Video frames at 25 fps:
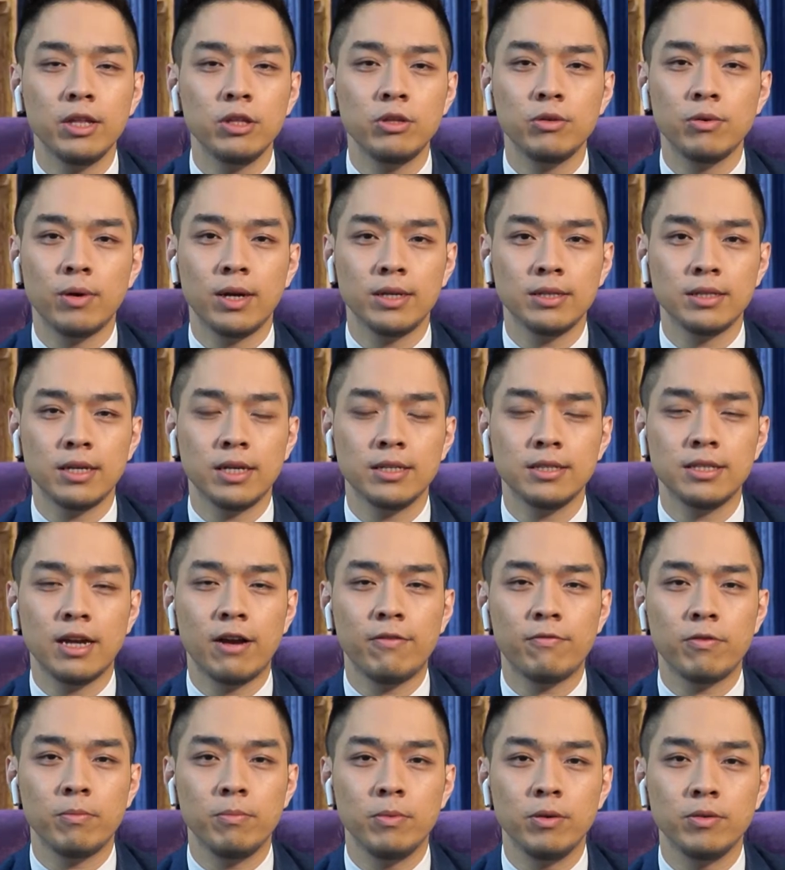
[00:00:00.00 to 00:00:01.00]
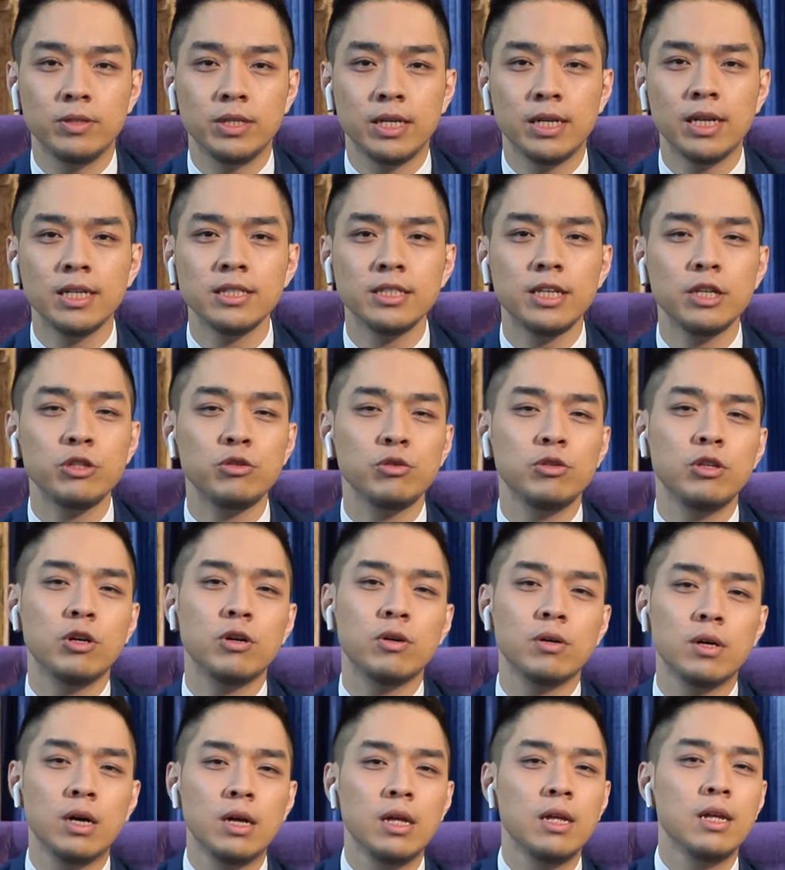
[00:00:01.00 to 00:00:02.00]
into aside from music? Let's get to
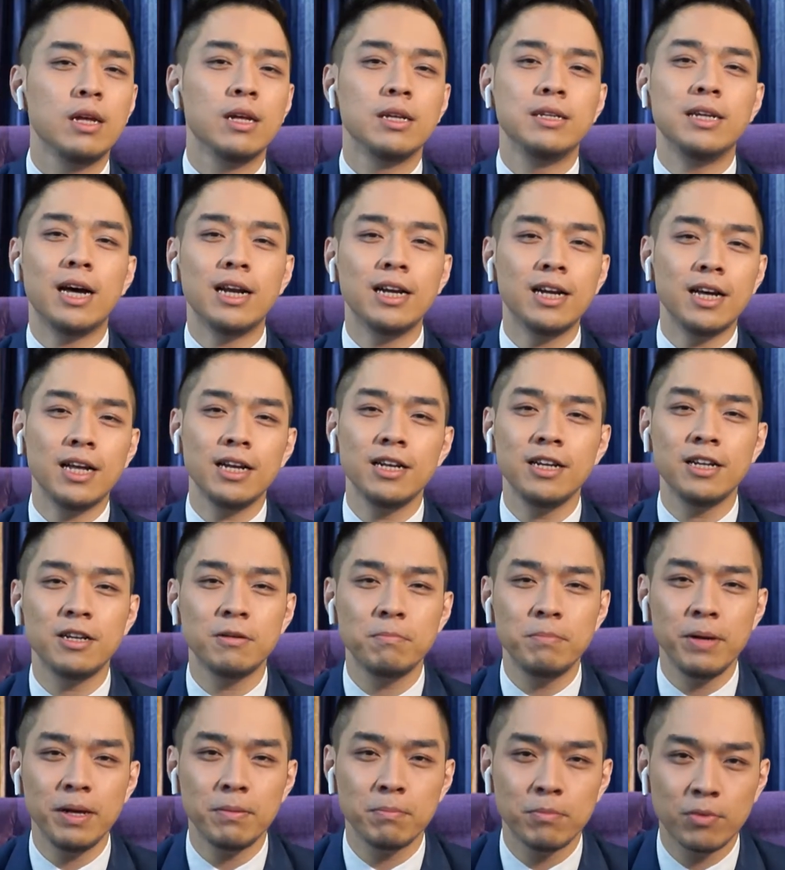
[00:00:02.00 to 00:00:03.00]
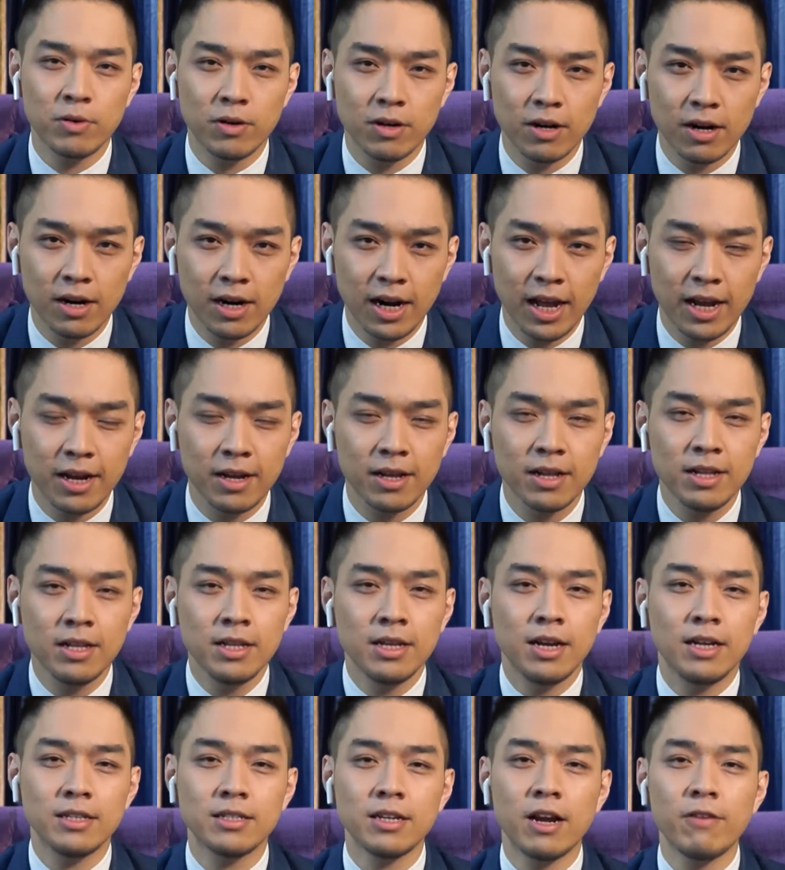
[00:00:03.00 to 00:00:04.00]
know Nana a little bit more. Like,
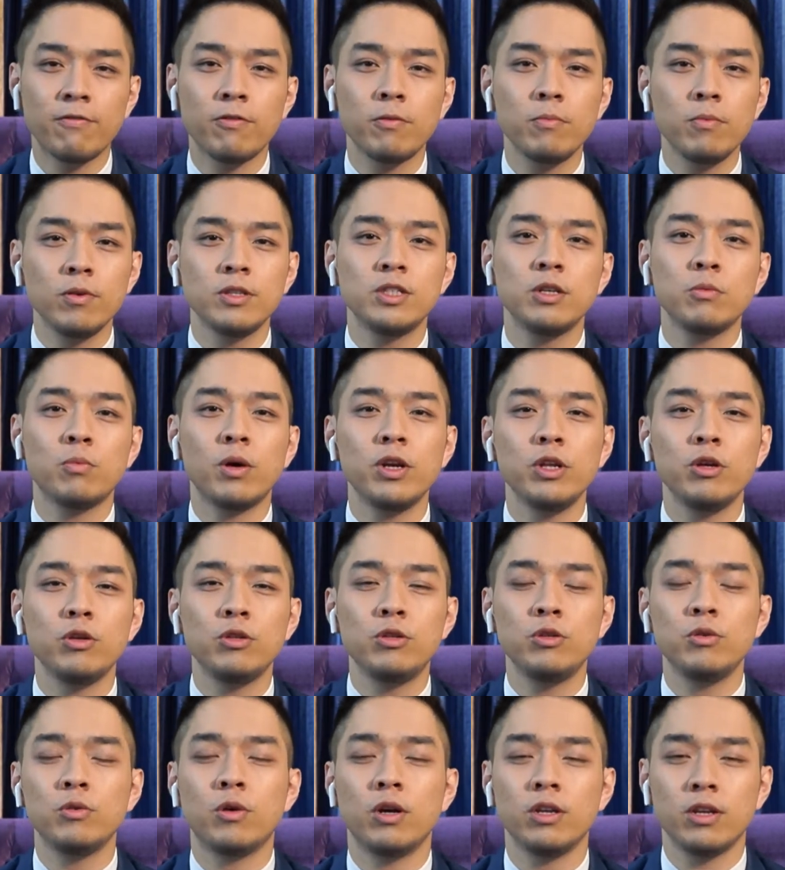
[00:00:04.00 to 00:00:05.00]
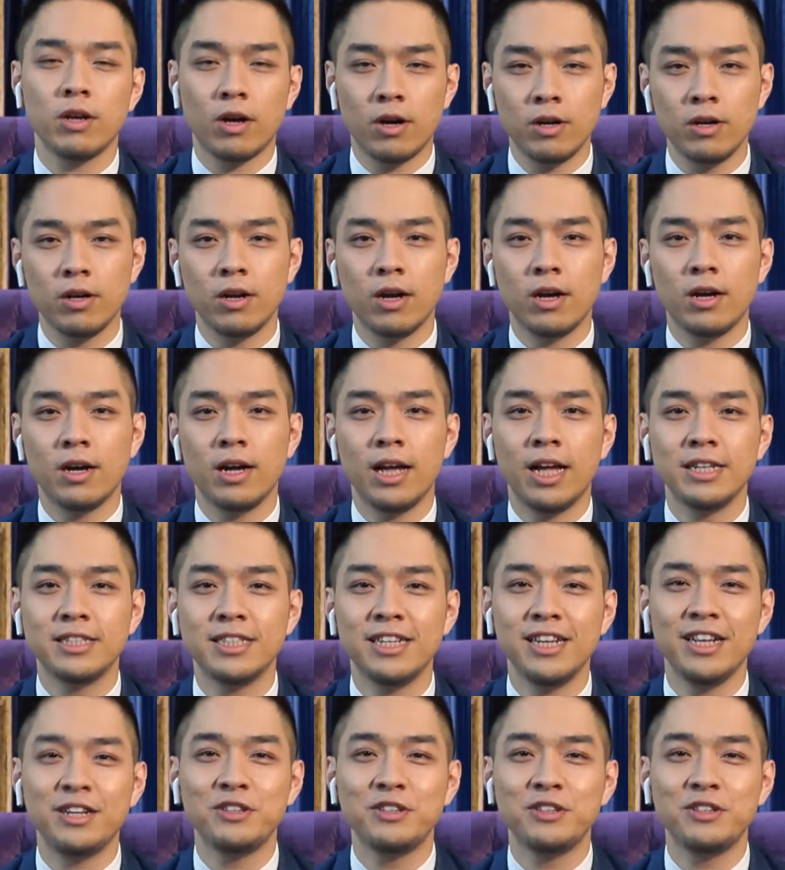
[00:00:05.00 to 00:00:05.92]
aside from music, what do you do on as an